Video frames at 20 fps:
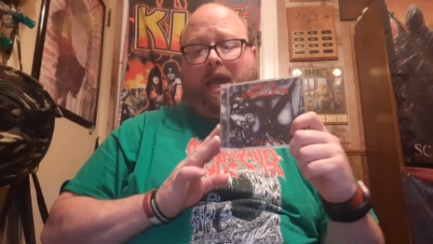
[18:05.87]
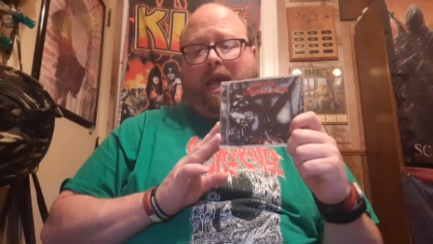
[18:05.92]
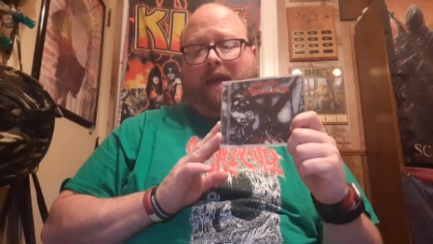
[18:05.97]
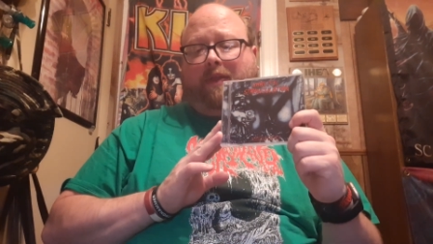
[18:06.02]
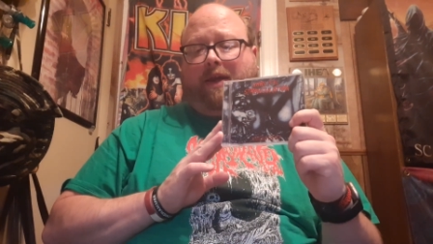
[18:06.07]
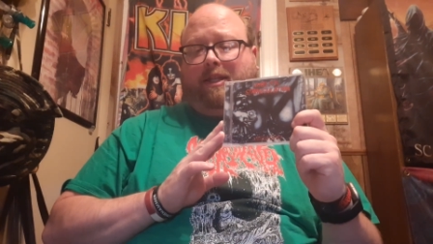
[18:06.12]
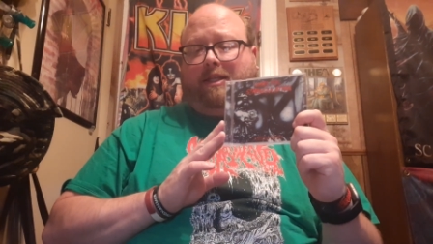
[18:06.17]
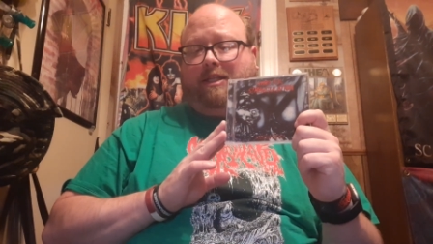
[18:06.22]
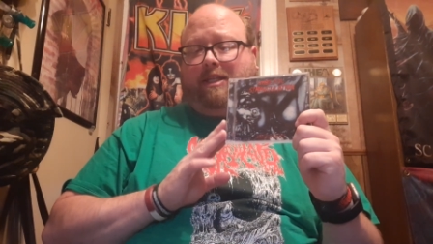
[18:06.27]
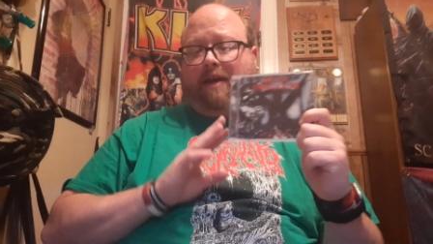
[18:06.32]

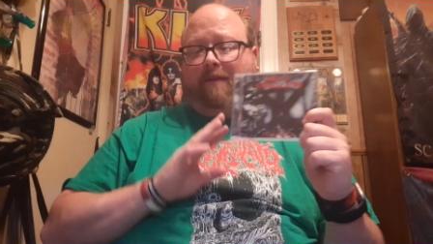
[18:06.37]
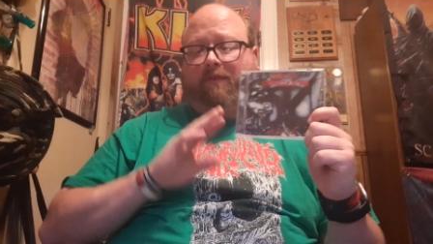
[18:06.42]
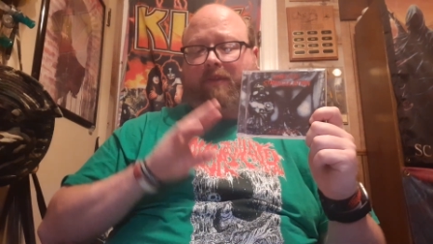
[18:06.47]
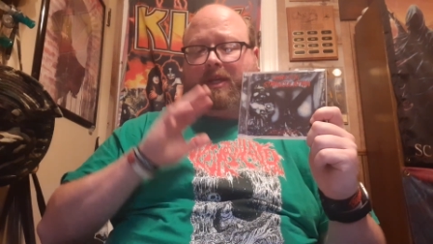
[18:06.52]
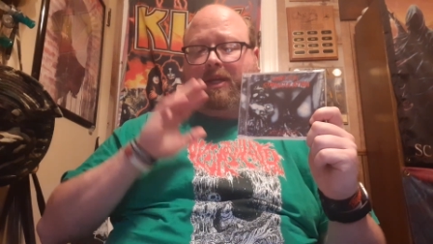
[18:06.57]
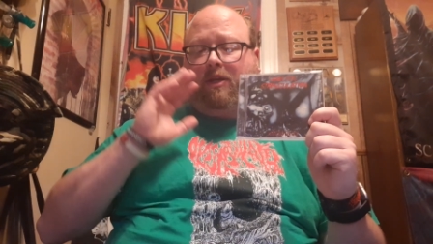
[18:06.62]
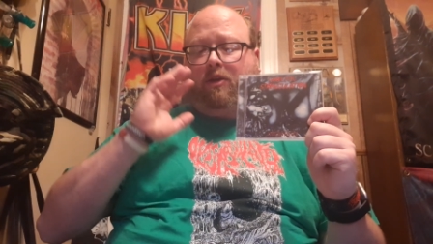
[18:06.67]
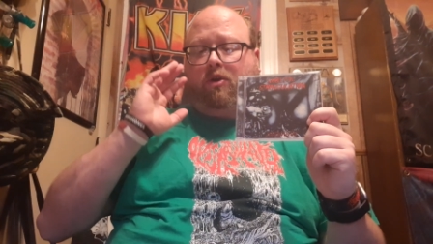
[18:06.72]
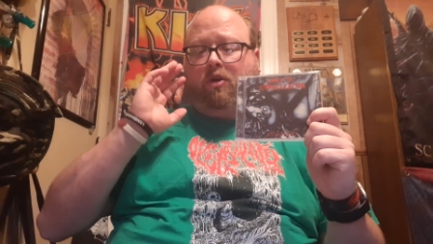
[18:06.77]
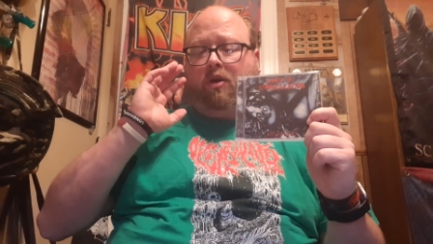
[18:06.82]
and they
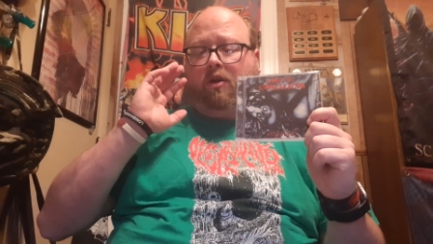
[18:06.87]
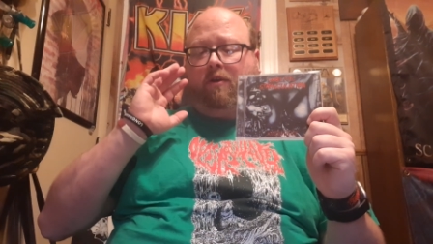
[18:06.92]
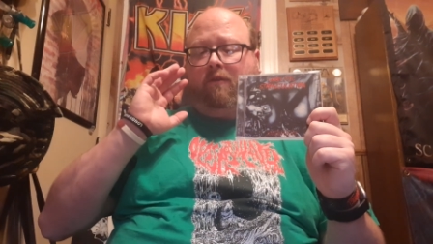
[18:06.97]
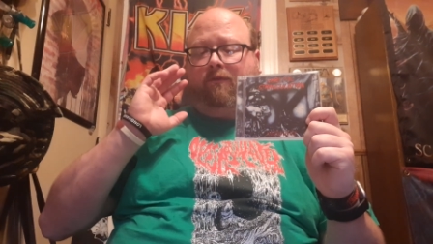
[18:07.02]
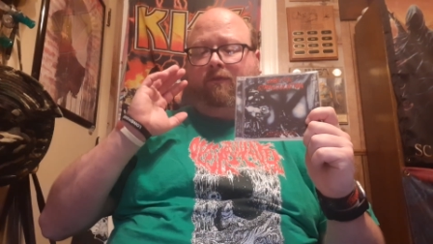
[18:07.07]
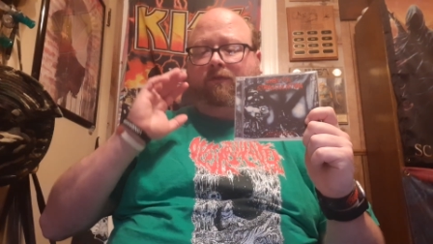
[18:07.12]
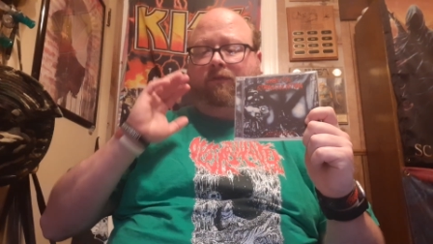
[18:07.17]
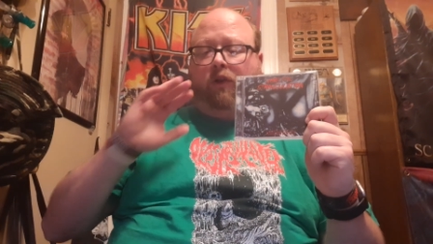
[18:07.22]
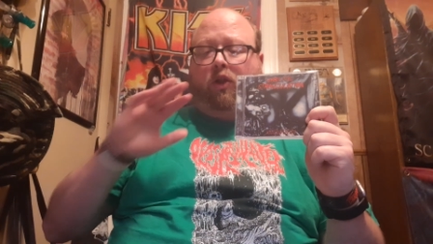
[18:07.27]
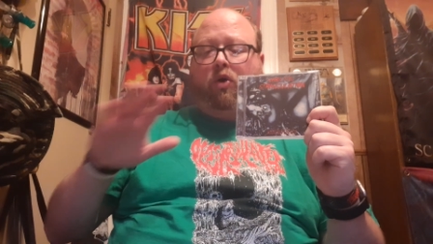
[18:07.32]
definitely could
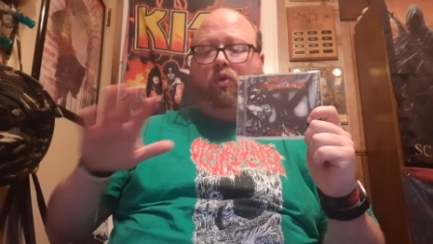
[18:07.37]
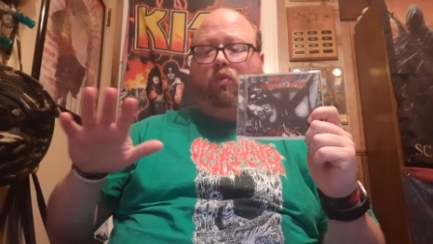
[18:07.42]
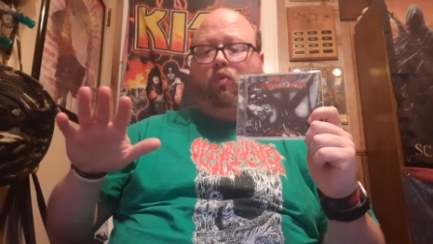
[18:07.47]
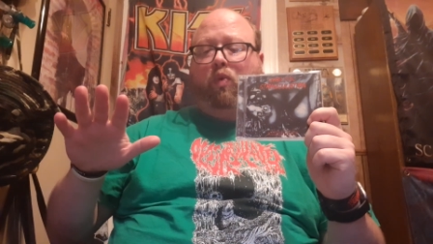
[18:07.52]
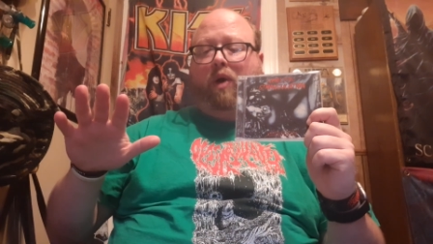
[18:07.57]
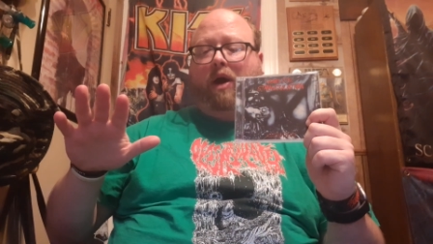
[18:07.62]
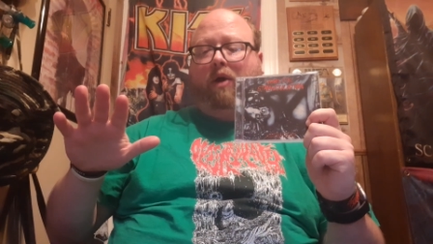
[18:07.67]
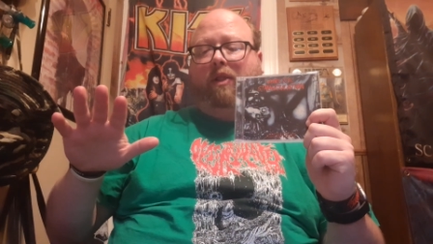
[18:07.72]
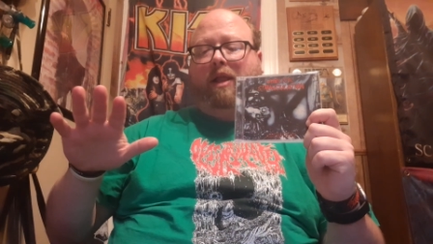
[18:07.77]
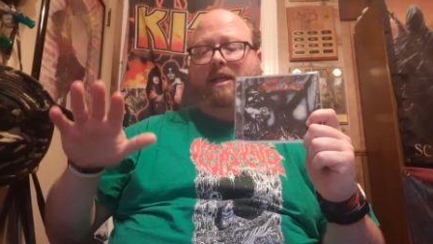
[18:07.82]
have flowed
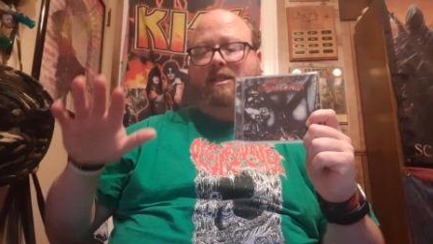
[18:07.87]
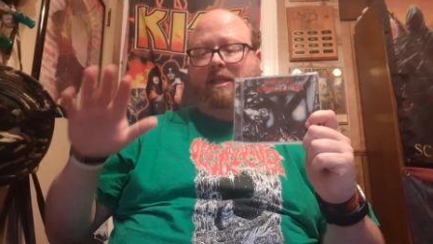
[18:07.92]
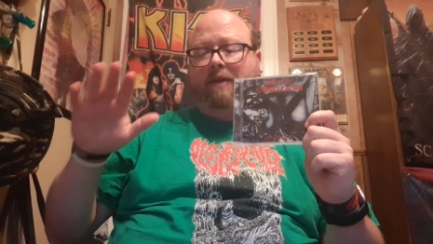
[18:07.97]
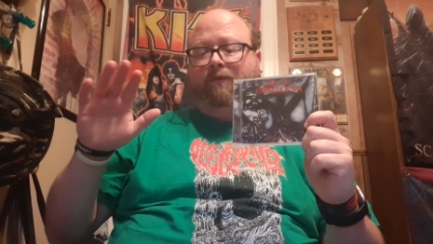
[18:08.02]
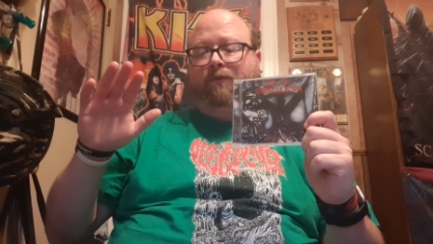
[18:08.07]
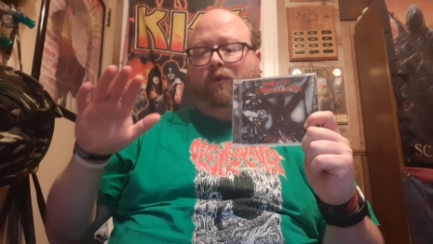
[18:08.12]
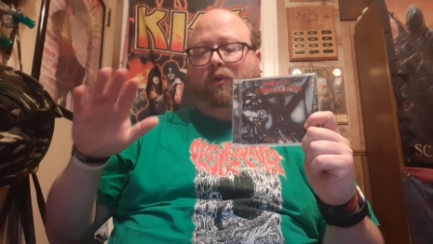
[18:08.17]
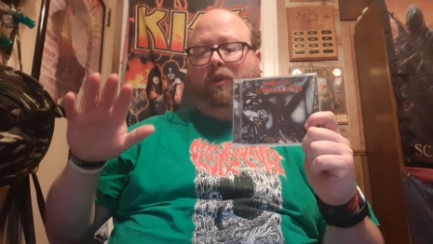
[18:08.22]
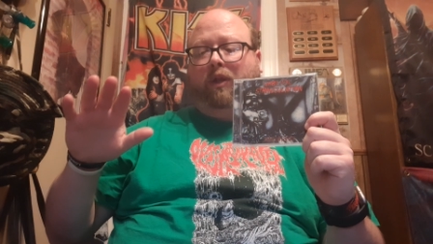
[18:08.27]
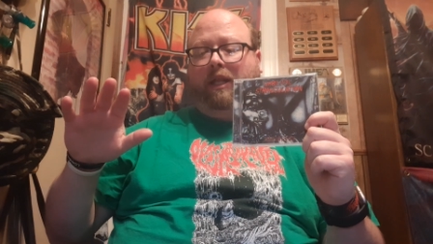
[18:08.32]
well as a
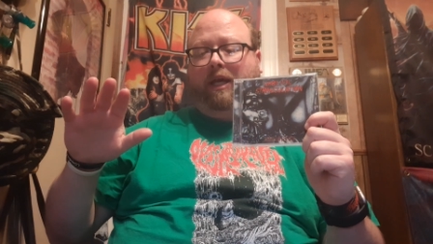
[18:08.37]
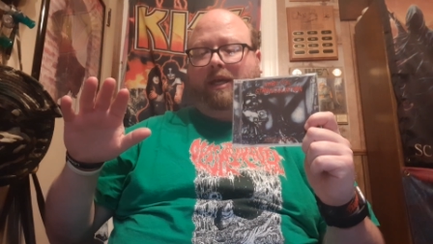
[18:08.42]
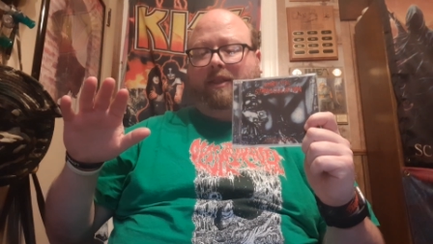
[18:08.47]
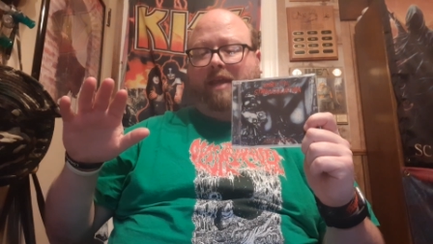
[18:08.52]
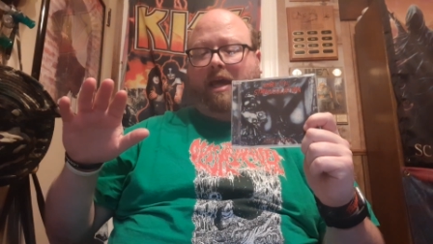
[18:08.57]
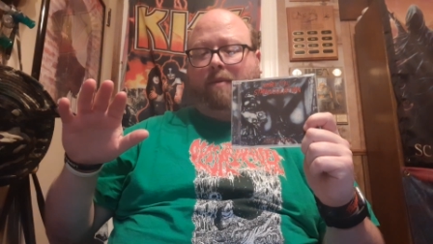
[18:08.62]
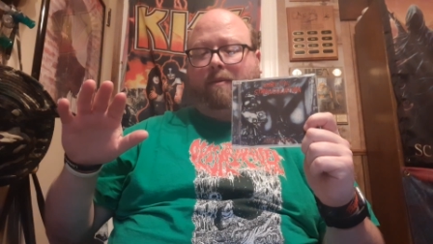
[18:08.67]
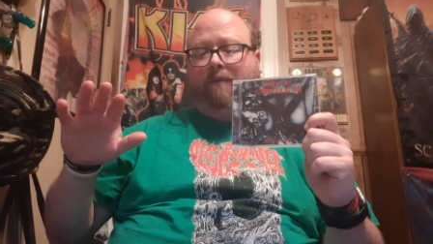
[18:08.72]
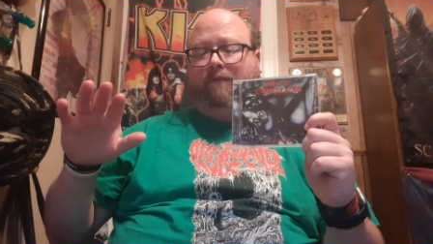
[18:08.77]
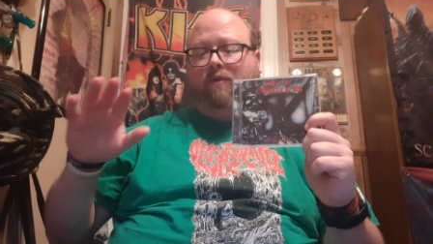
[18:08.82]
full length album